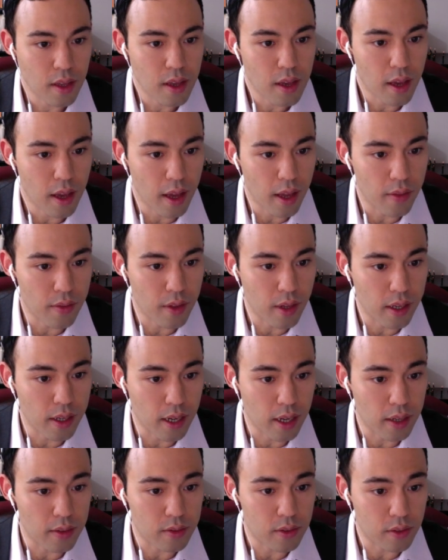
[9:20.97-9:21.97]
And then
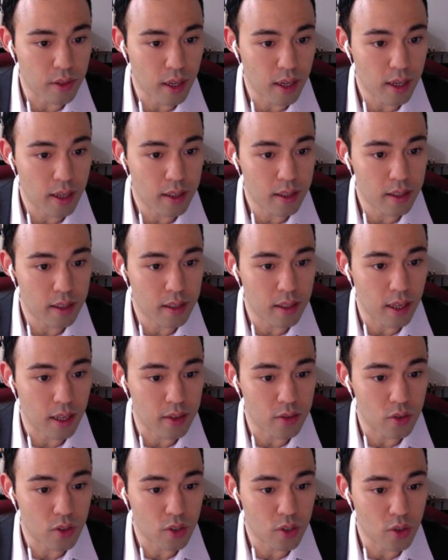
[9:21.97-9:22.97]
after that, it
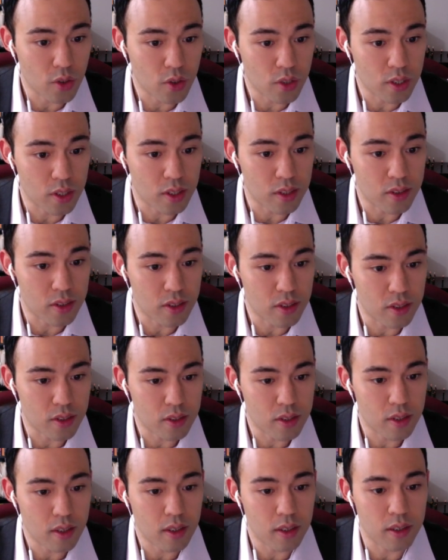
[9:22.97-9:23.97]
has to go a
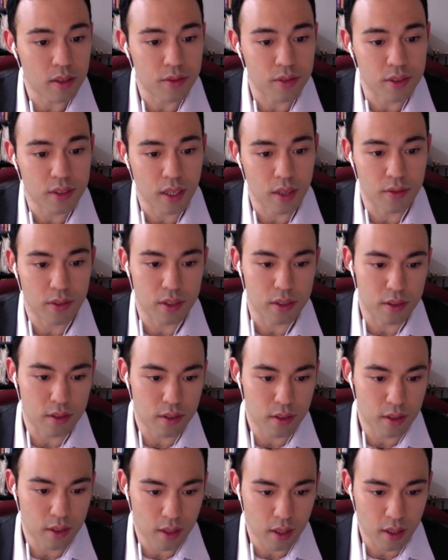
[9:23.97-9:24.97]
distance of 7.
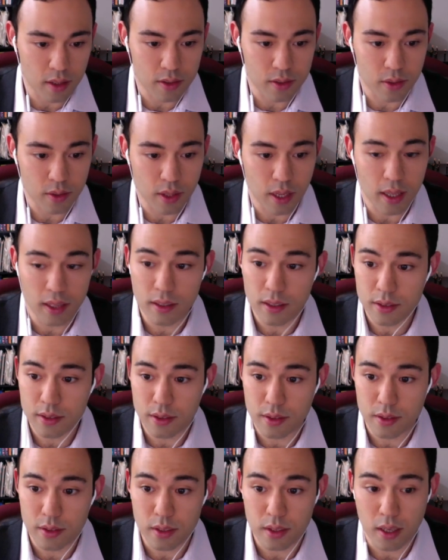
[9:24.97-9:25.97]
And so that lets
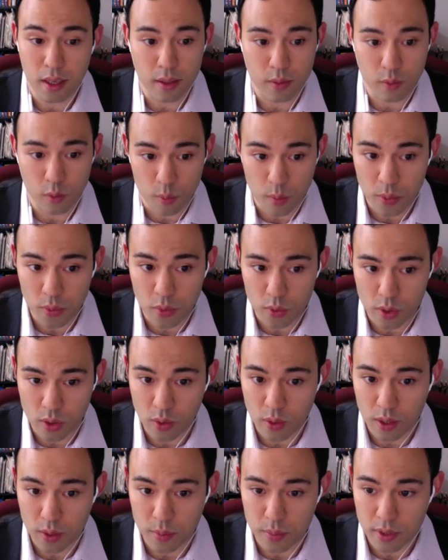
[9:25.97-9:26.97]
us, and remember we're
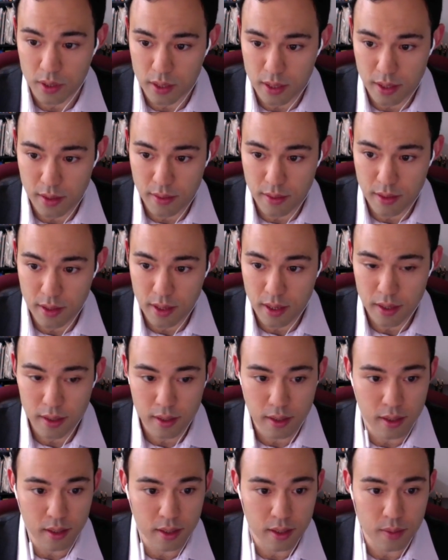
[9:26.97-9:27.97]
going beneath the
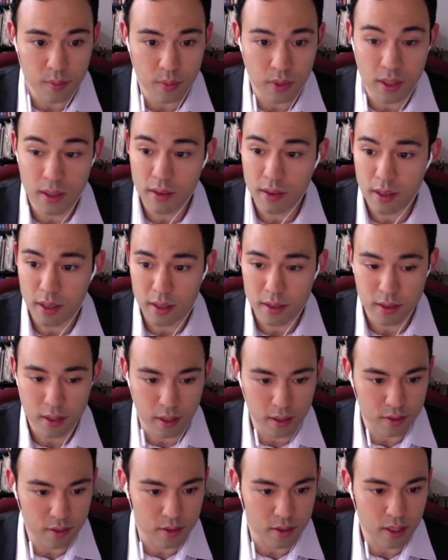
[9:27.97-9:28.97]

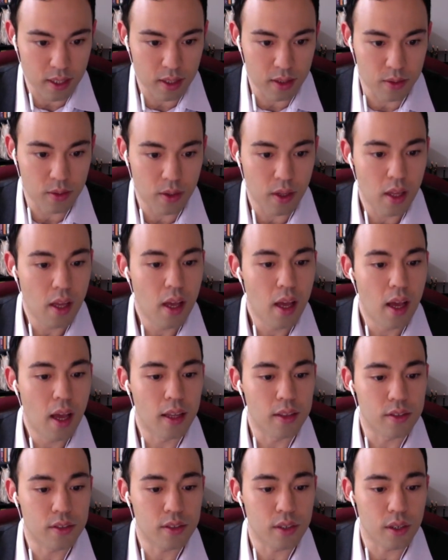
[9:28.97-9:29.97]
X-axis now,
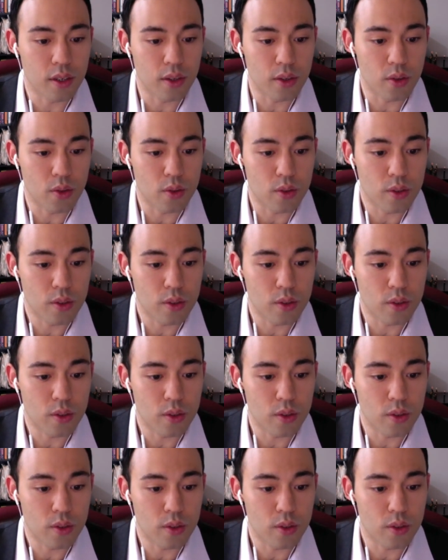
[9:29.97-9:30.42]
and so